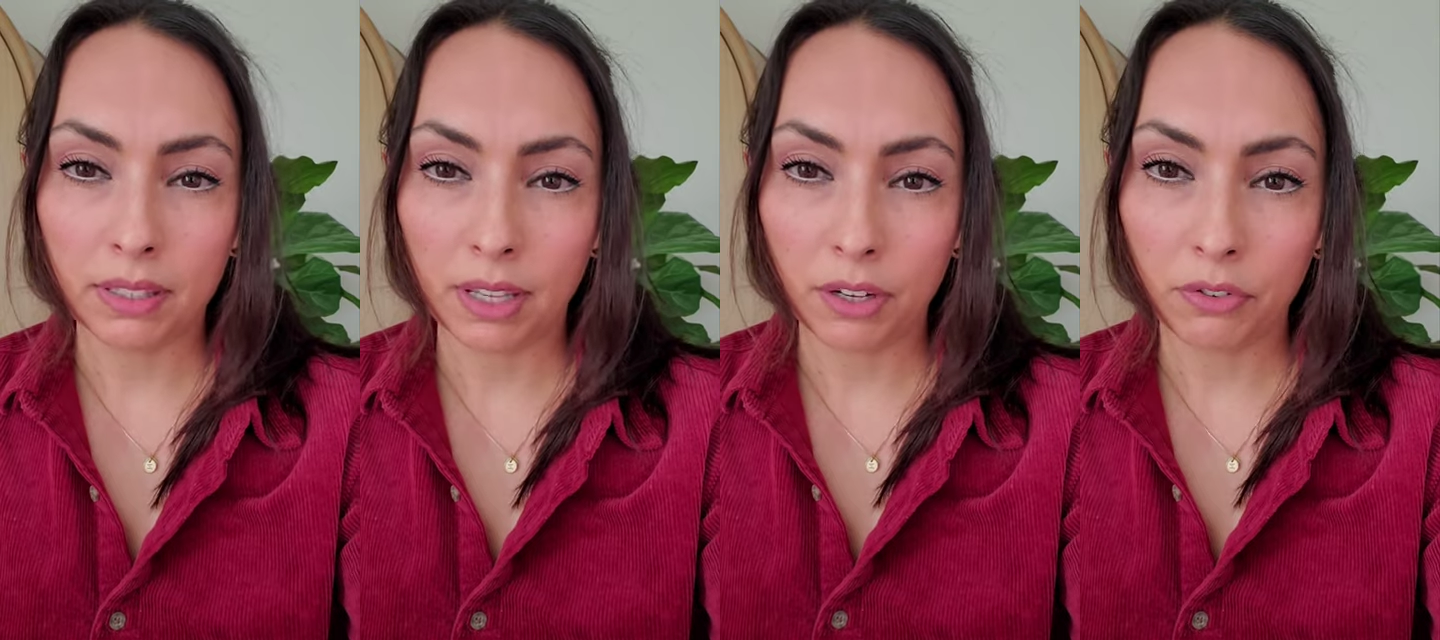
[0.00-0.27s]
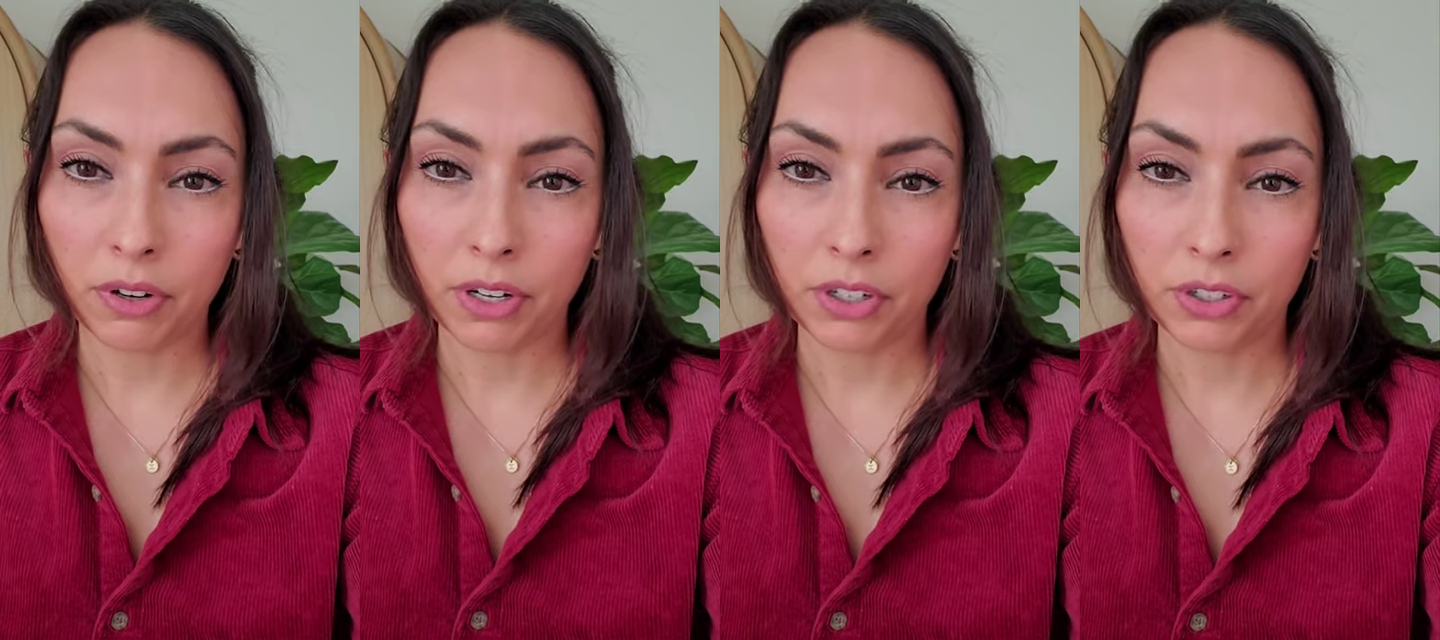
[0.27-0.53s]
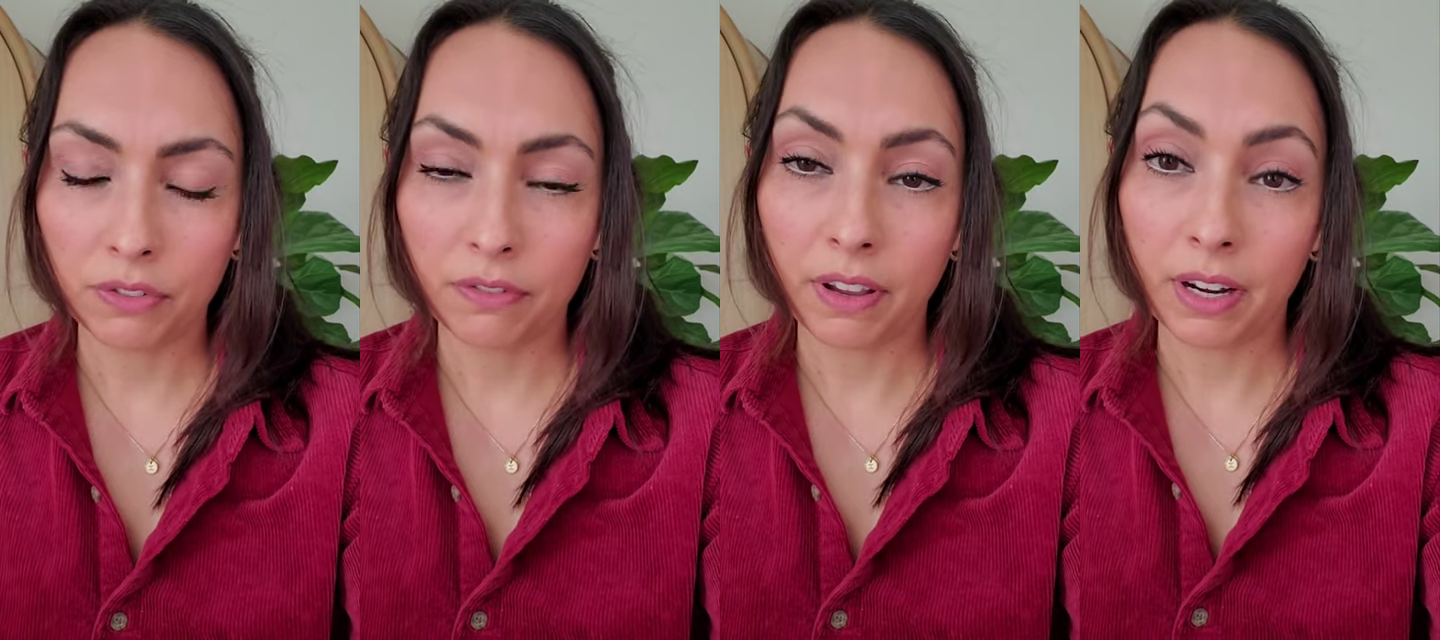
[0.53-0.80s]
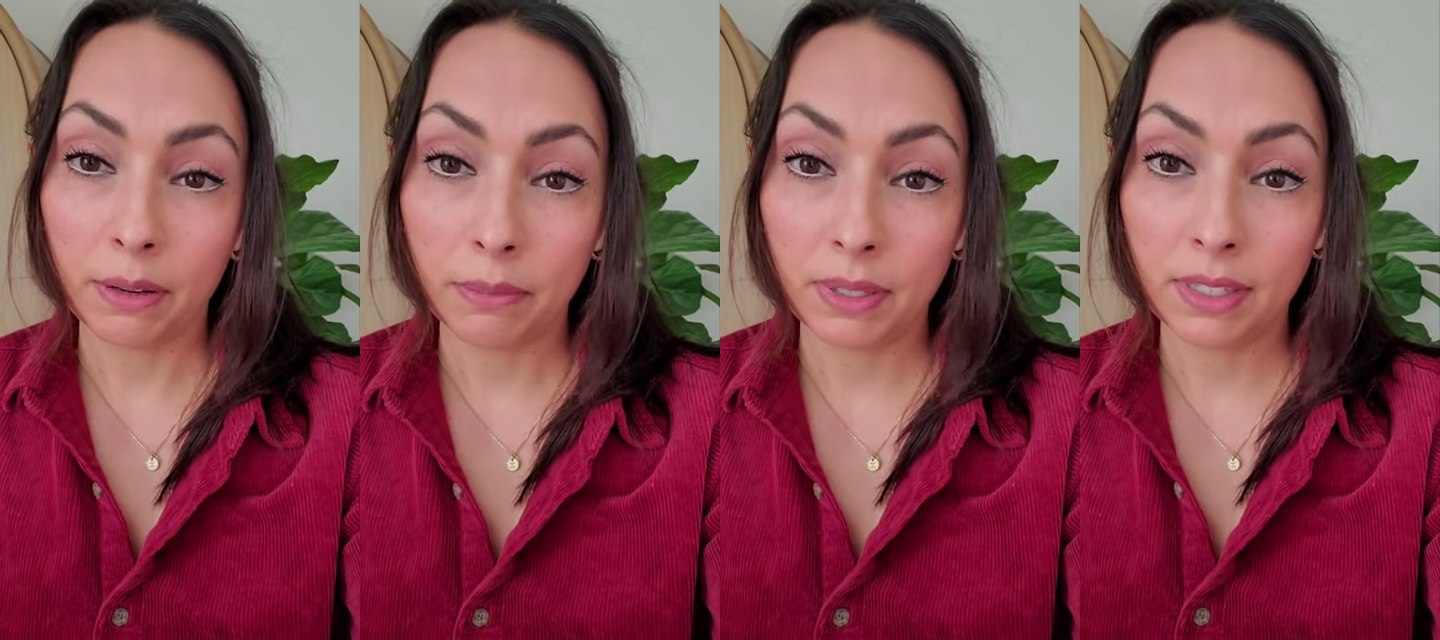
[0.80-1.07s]
Licorice
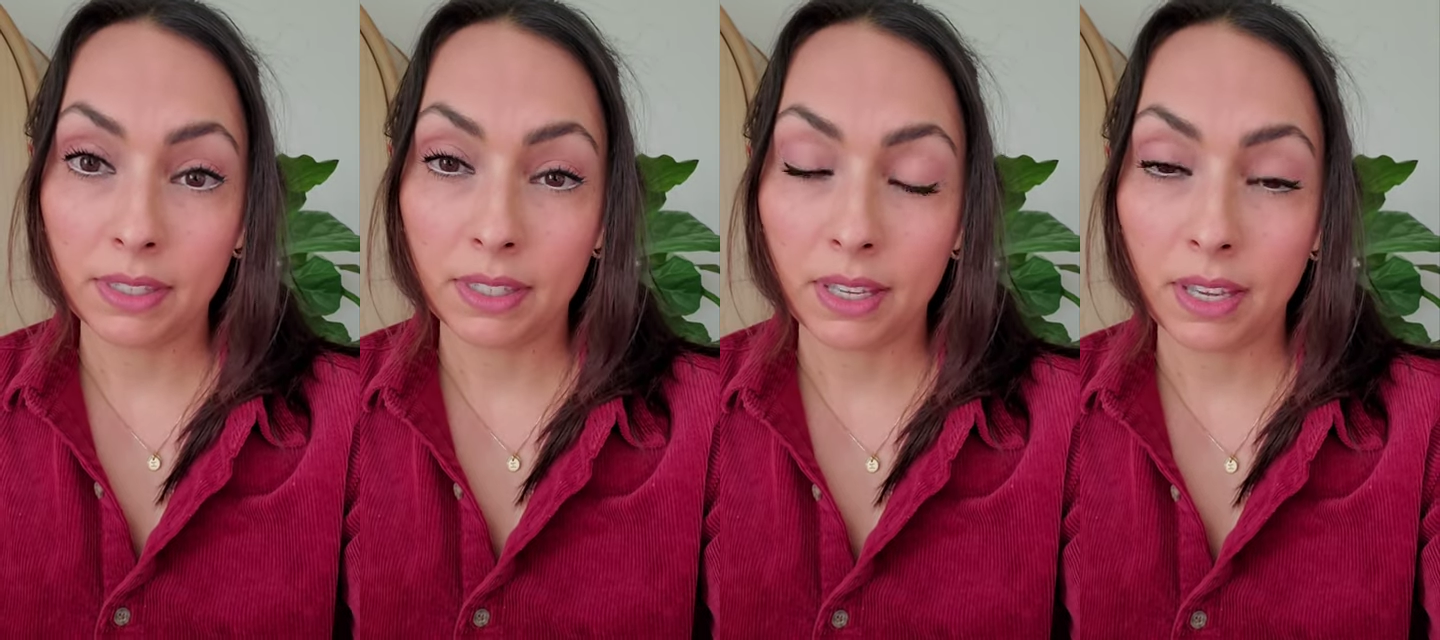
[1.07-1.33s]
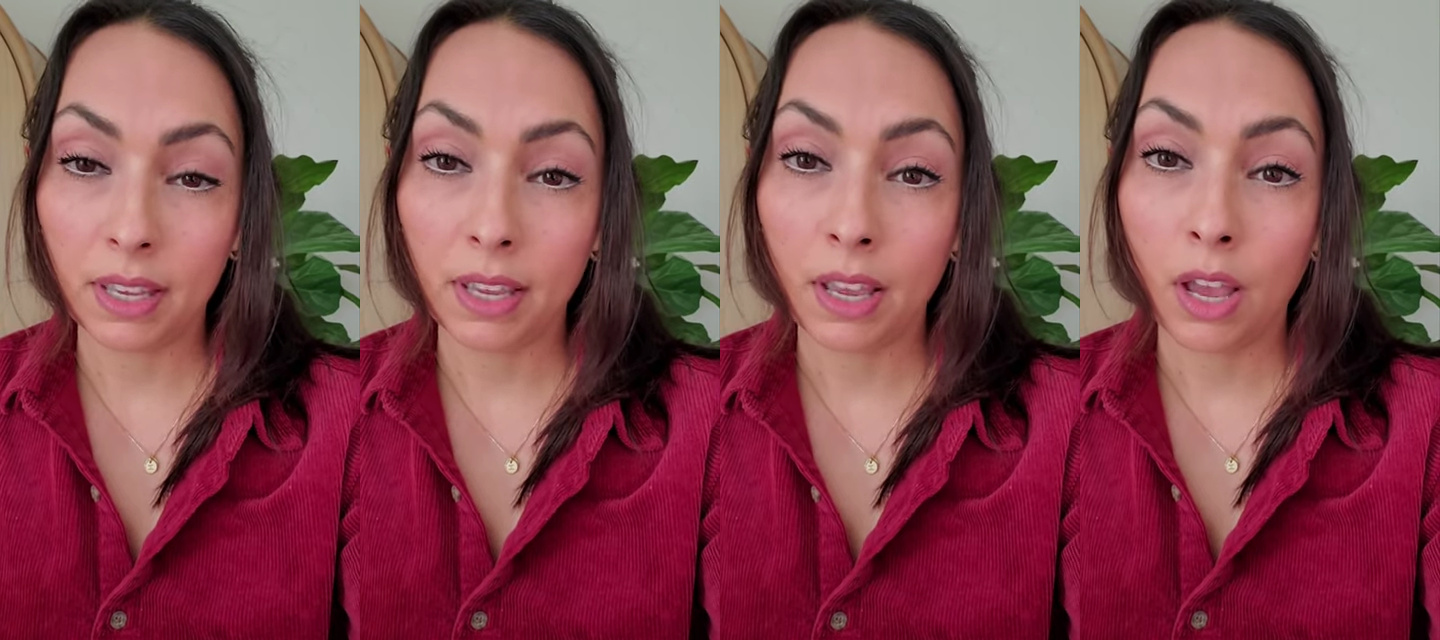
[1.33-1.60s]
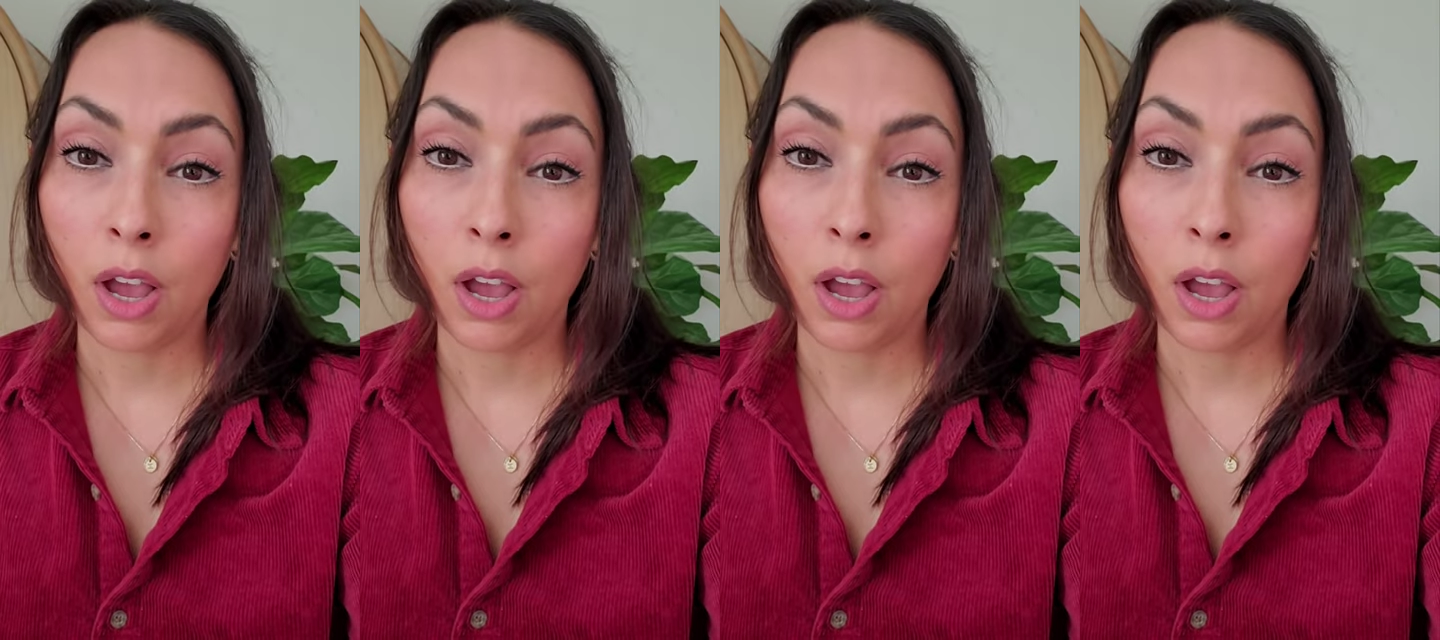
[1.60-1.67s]
Vitamin C